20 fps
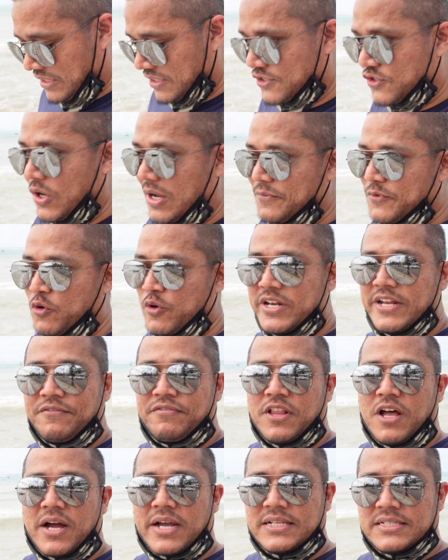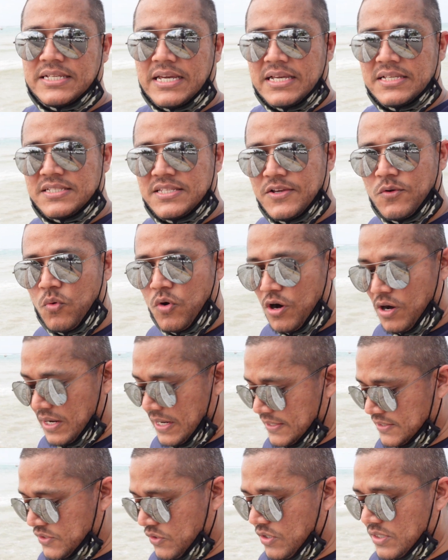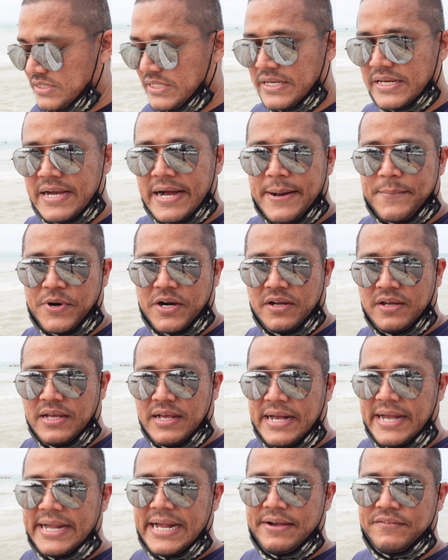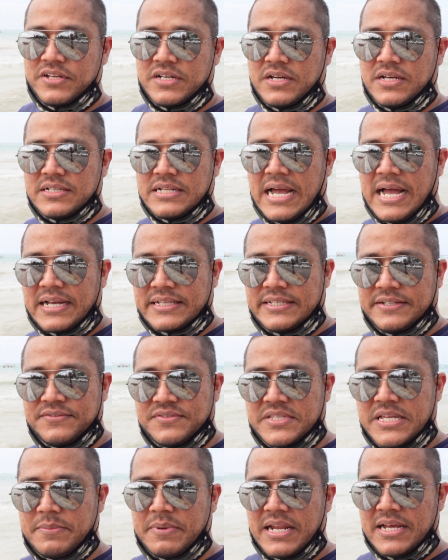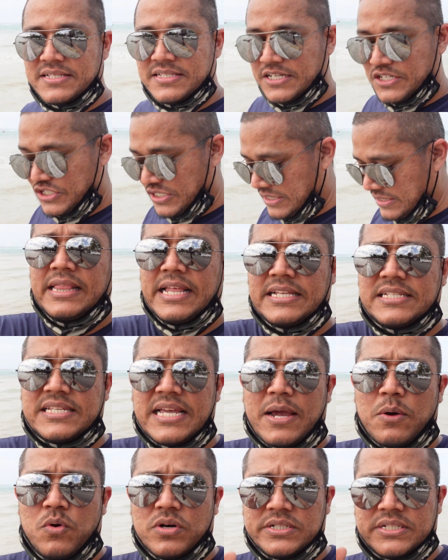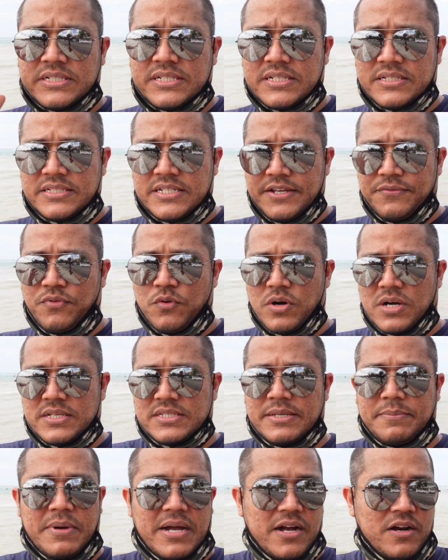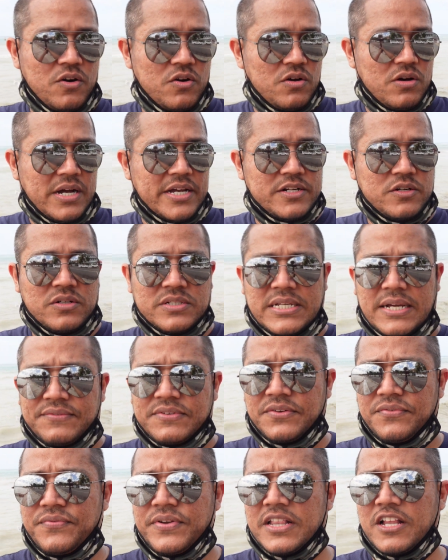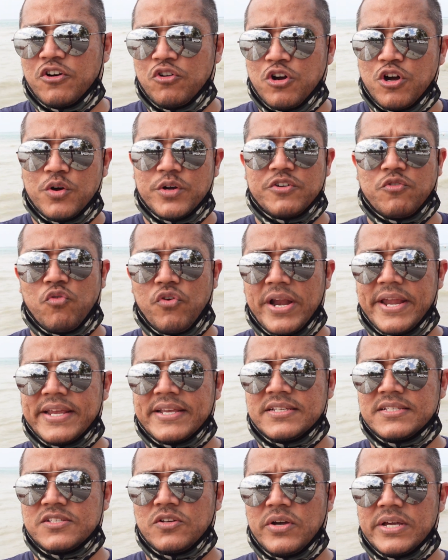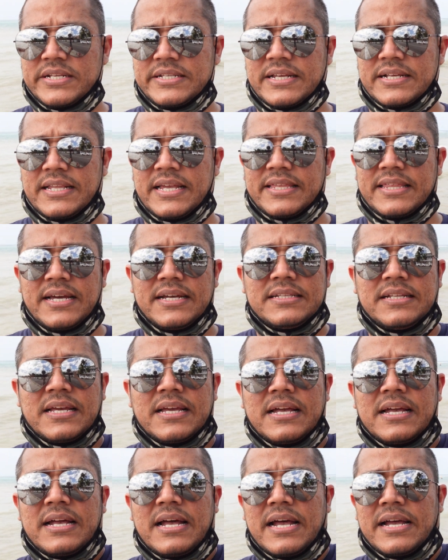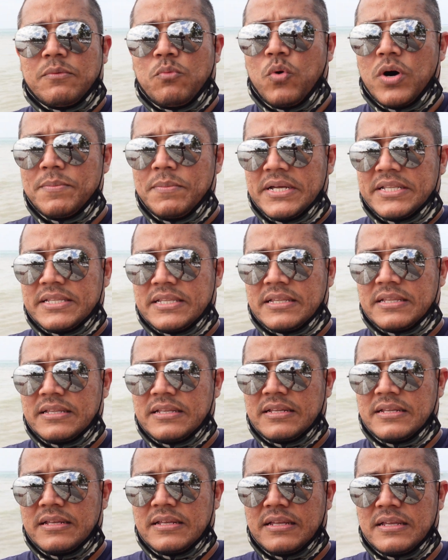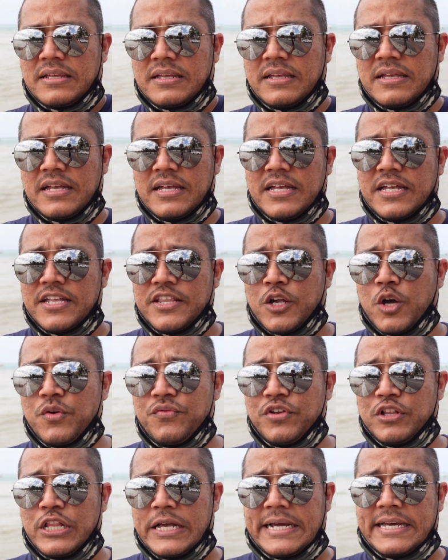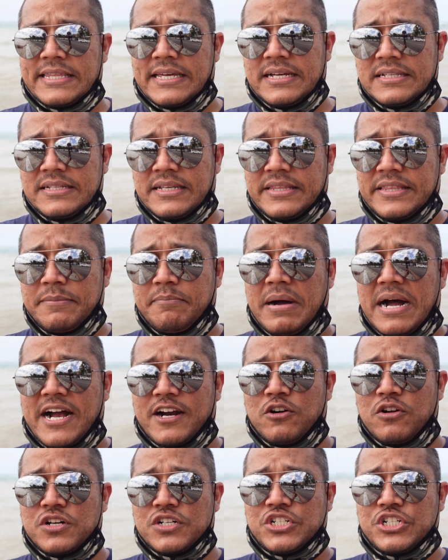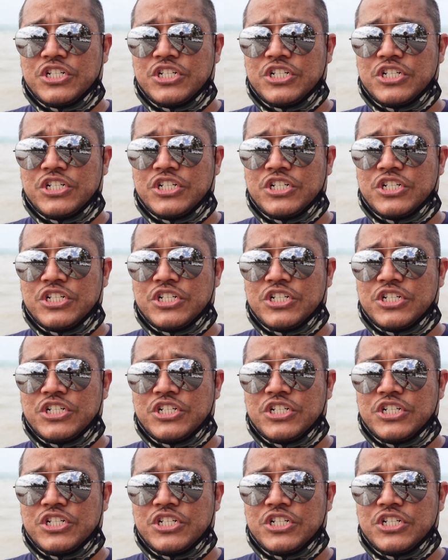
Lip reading: So I'm doing the vlogging test, the walk and talk to the camera. I have it on active stabilization. Let's say I wanted to defocus the background. I don't have to fiddle around with rings or anything like that. One button. Now if you look at that, the background